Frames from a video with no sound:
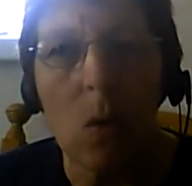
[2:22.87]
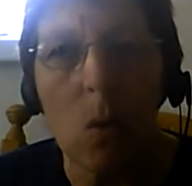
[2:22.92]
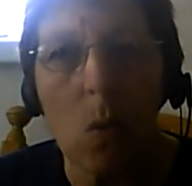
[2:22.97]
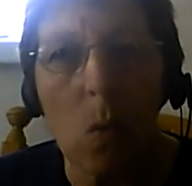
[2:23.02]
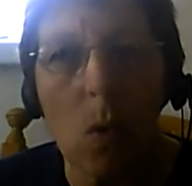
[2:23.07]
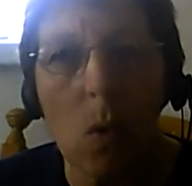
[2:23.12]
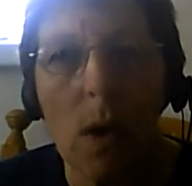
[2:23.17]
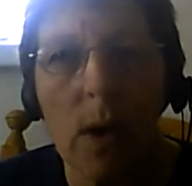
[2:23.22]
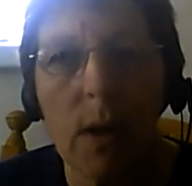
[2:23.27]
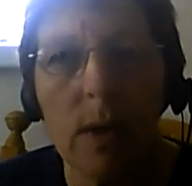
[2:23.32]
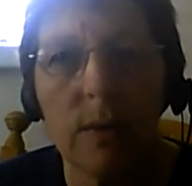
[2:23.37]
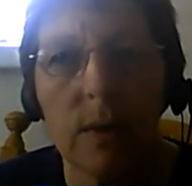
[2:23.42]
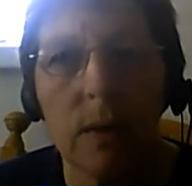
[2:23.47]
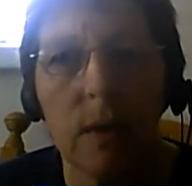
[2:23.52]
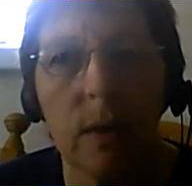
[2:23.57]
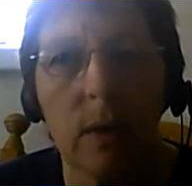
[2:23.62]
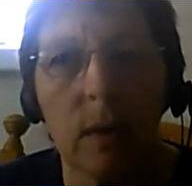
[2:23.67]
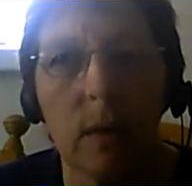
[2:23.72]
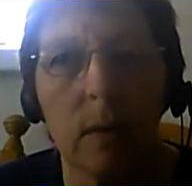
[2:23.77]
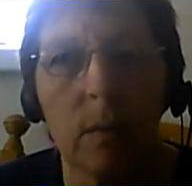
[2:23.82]
Why is it
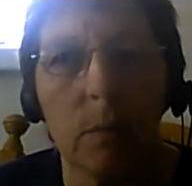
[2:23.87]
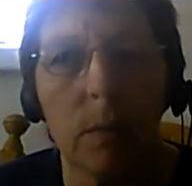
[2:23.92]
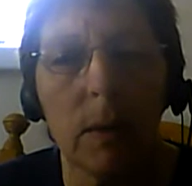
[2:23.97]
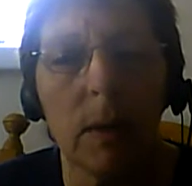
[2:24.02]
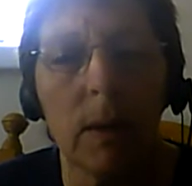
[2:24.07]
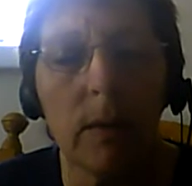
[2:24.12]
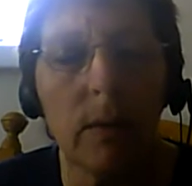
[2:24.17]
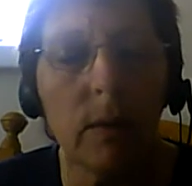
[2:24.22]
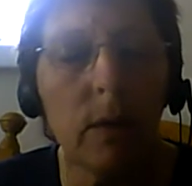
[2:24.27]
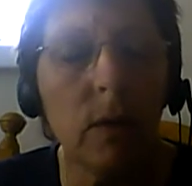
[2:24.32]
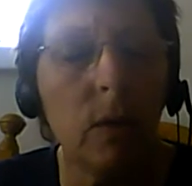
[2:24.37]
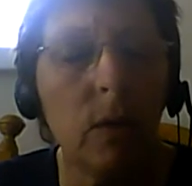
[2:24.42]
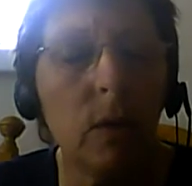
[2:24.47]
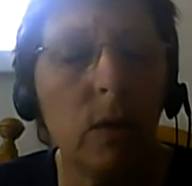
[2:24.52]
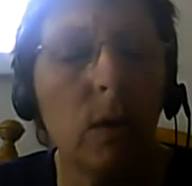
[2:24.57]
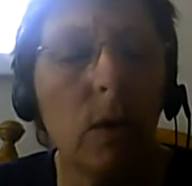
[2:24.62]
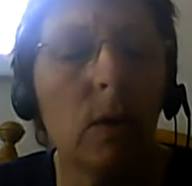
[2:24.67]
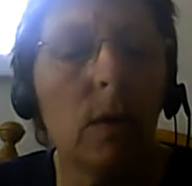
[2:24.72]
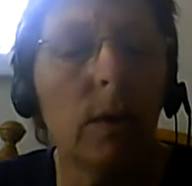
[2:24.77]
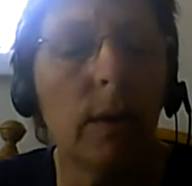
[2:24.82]
you believe you
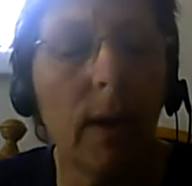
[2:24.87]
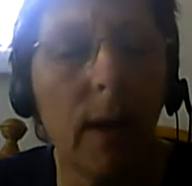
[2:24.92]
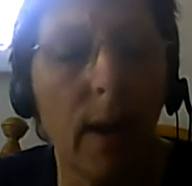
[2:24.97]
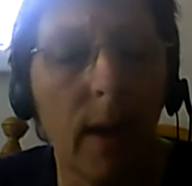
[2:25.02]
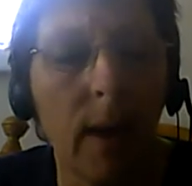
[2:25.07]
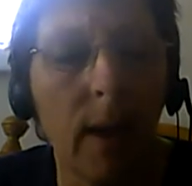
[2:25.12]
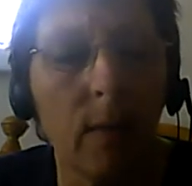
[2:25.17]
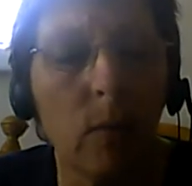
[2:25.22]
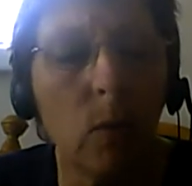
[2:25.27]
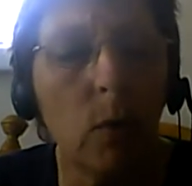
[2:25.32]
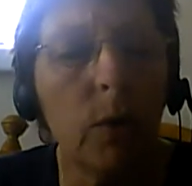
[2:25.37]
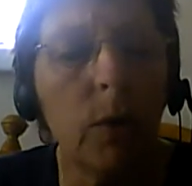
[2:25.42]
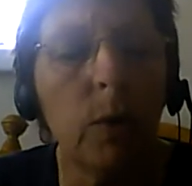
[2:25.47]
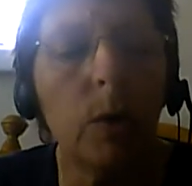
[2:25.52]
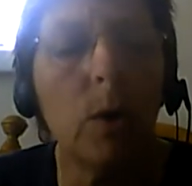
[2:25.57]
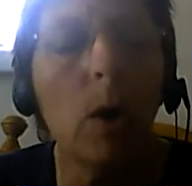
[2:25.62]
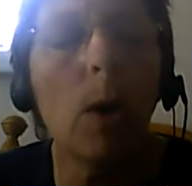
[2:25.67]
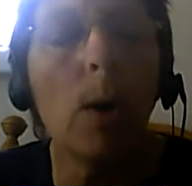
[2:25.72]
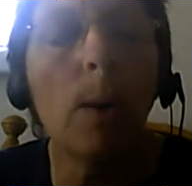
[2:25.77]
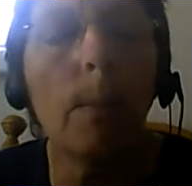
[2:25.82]
can't have or you
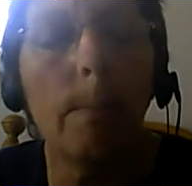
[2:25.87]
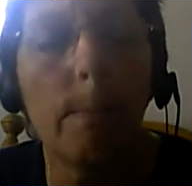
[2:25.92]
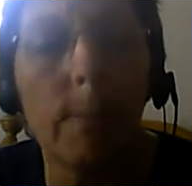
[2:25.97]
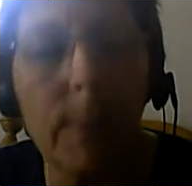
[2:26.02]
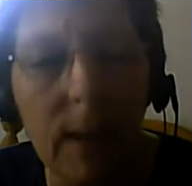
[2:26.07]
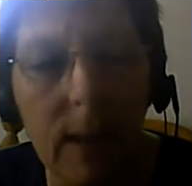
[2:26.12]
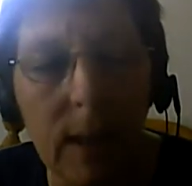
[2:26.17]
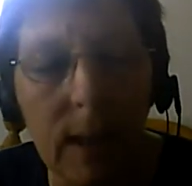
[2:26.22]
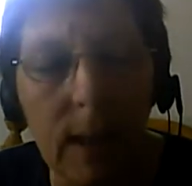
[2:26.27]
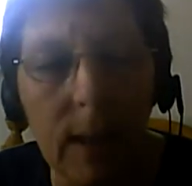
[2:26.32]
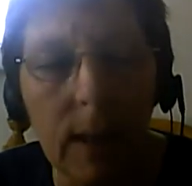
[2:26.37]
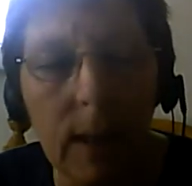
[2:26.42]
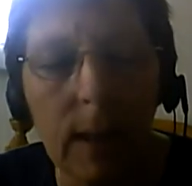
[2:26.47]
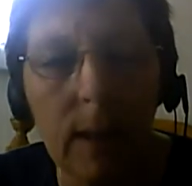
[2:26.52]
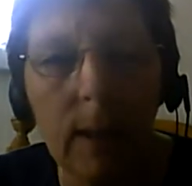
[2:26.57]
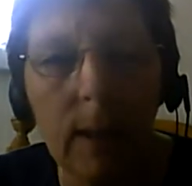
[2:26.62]
can't be?